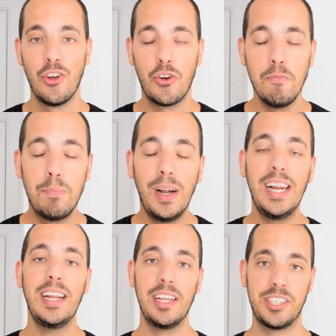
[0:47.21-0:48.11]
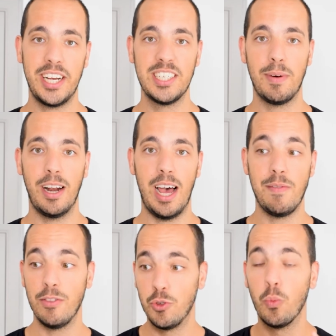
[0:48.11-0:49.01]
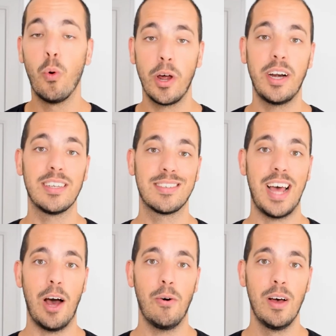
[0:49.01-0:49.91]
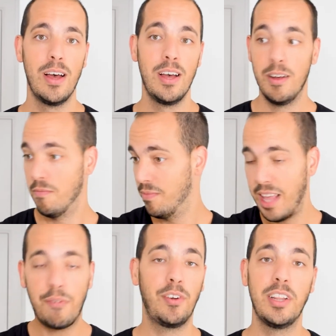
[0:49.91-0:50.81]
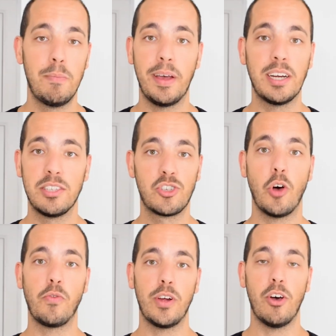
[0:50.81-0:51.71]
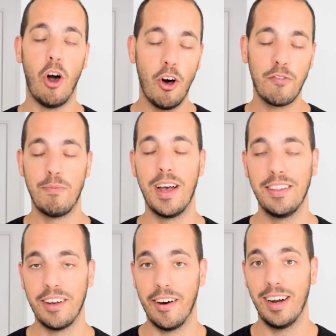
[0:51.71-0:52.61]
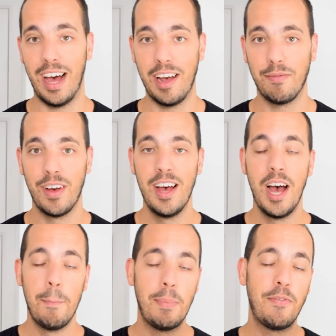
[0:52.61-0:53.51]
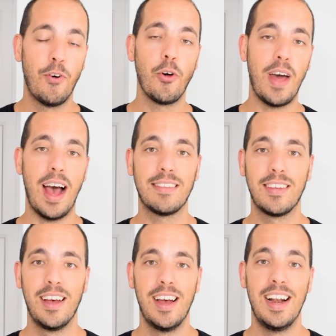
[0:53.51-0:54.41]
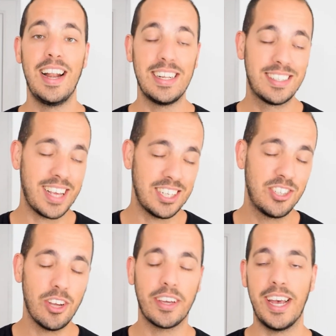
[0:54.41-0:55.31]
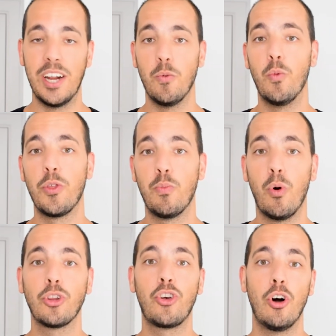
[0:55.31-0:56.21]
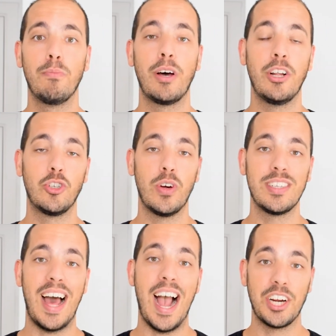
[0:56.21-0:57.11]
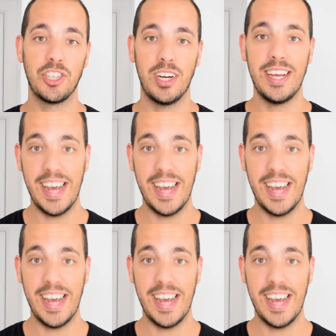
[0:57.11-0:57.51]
completely changed my life into what it is now. Definitely the biggest discovery of my entire life. But before that, let's get stuck in with what compound interest actually